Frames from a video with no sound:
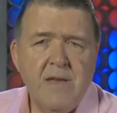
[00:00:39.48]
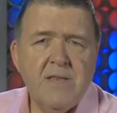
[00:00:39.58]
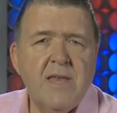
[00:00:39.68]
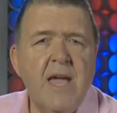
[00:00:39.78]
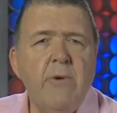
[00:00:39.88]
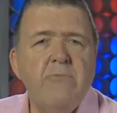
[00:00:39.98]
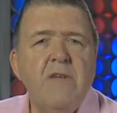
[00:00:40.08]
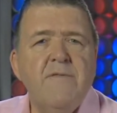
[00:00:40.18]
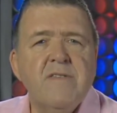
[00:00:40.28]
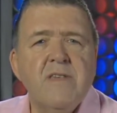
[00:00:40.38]
Today we
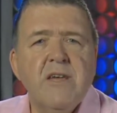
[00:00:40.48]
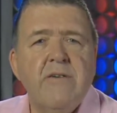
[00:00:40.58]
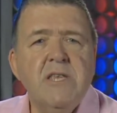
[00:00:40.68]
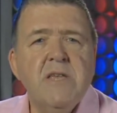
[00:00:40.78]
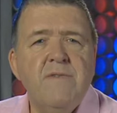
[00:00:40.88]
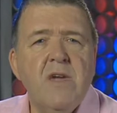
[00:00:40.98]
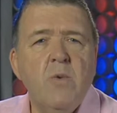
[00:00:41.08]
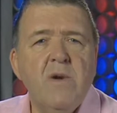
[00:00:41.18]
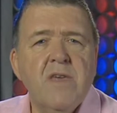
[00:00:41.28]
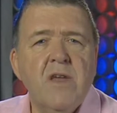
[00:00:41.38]
revisit our interview
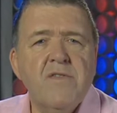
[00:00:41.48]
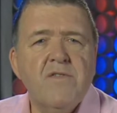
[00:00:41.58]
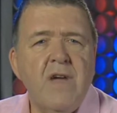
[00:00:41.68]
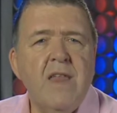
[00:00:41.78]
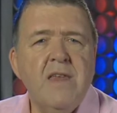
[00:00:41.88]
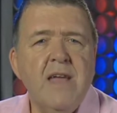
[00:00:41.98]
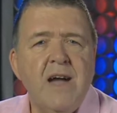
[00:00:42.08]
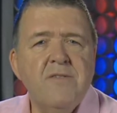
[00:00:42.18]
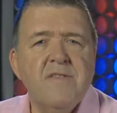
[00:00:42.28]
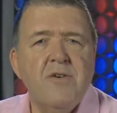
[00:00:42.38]
with an Australian
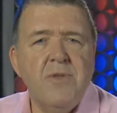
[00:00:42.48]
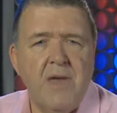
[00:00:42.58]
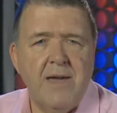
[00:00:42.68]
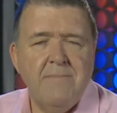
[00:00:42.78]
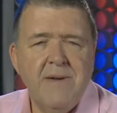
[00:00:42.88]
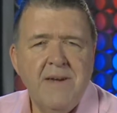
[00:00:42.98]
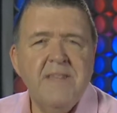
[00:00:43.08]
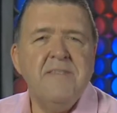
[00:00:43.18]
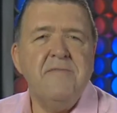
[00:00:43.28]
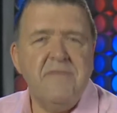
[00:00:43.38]
household name.
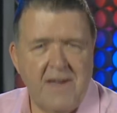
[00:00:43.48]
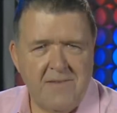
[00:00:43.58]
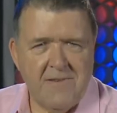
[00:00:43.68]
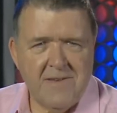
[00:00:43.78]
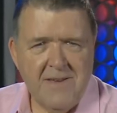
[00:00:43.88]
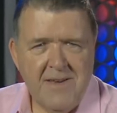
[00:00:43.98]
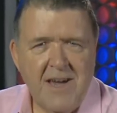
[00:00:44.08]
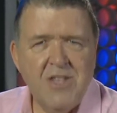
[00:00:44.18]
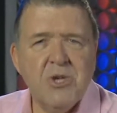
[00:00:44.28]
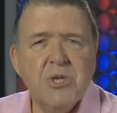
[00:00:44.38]
It's a favourite.
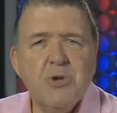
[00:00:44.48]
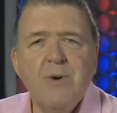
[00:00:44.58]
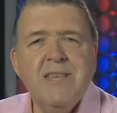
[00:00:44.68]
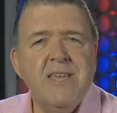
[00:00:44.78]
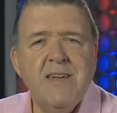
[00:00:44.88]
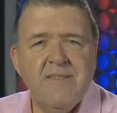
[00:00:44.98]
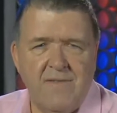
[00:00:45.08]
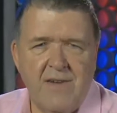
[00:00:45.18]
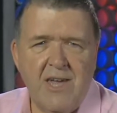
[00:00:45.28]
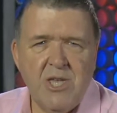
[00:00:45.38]
At just 20 years
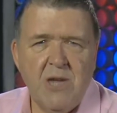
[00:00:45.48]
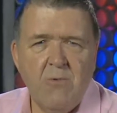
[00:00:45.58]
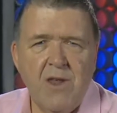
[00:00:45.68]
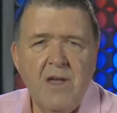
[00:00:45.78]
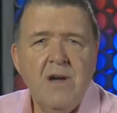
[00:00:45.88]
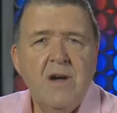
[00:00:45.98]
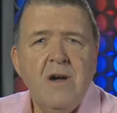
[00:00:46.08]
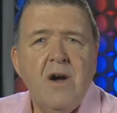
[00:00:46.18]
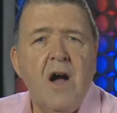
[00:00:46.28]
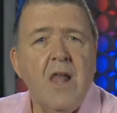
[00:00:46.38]
of age, he won
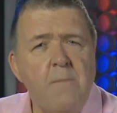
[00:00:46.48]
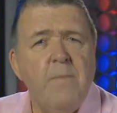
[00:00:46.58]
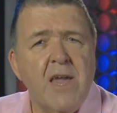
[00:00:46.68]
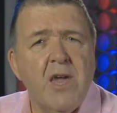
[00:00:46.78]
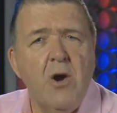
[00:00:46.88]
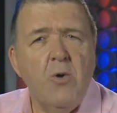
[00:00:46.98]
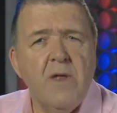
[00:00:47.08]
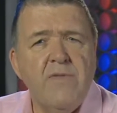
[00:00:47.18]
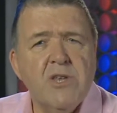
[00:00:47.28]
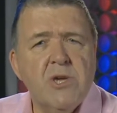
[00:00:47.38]
Olympic gold
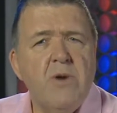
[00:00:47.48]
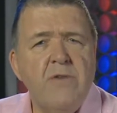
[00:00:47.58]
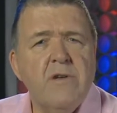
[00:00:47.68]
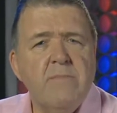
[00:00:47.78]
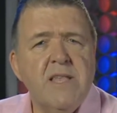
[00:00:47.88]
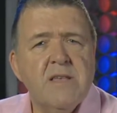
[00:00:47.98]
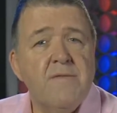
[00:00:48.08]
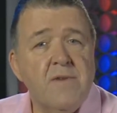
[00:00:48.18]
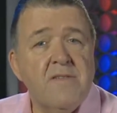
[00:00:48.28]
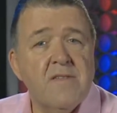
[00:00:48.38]
in the 200 metre
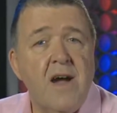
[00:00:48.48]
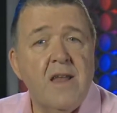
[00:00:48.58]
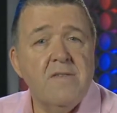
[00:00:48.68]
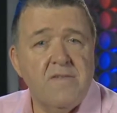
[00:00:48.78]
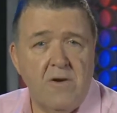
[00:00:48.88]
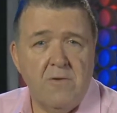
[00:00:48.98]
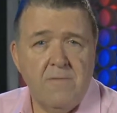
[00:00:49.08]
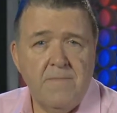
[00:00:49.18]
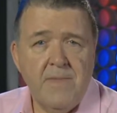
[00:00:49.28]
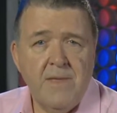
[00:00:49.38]
freestyle at Seoul.